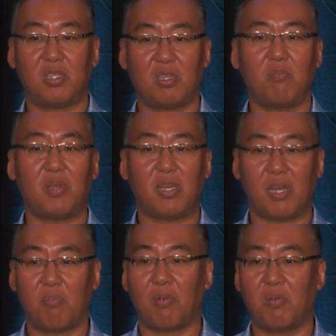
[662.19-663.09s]
should be
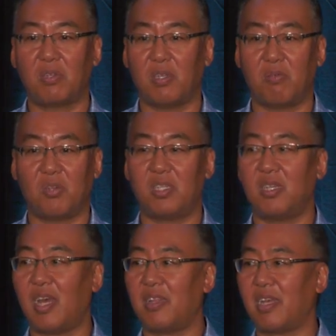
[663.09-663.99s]
approaching, we
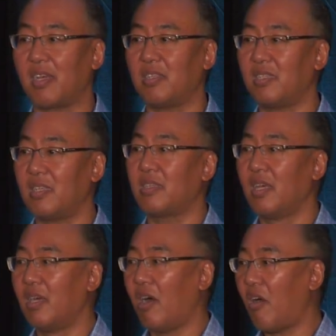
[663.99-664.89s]
should not think it's just
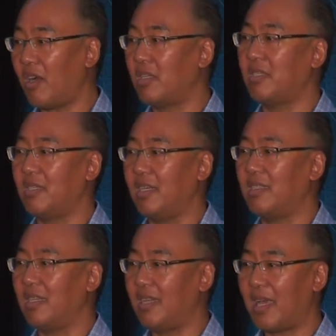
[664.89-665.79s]
heart
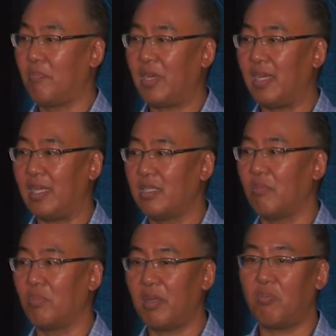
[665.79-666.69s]
disease and diabetes
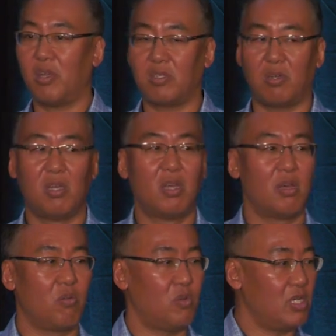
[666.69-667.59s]
and blood pressure.
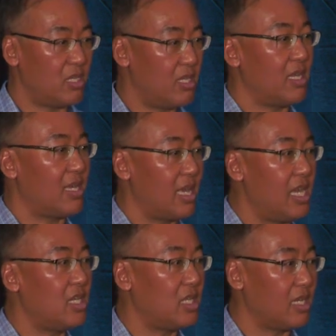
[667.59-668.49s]
We should think
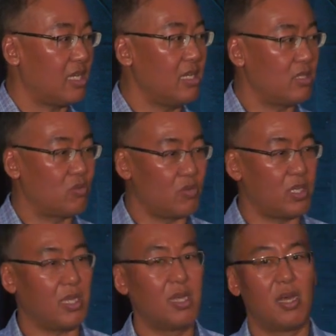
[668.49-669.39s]
aging is
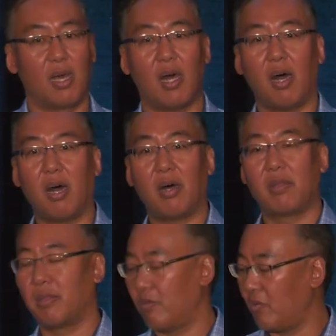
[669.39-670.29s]
really
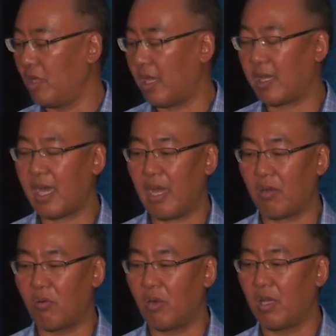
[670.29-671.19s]
a
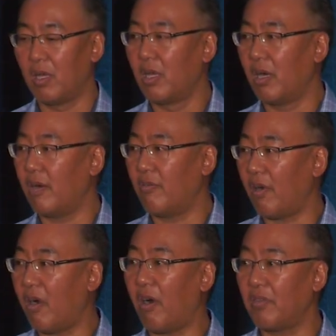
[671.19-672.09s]
category of
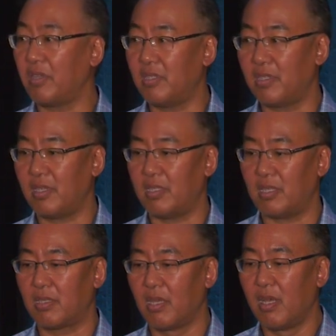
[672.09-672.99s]
all the diseases.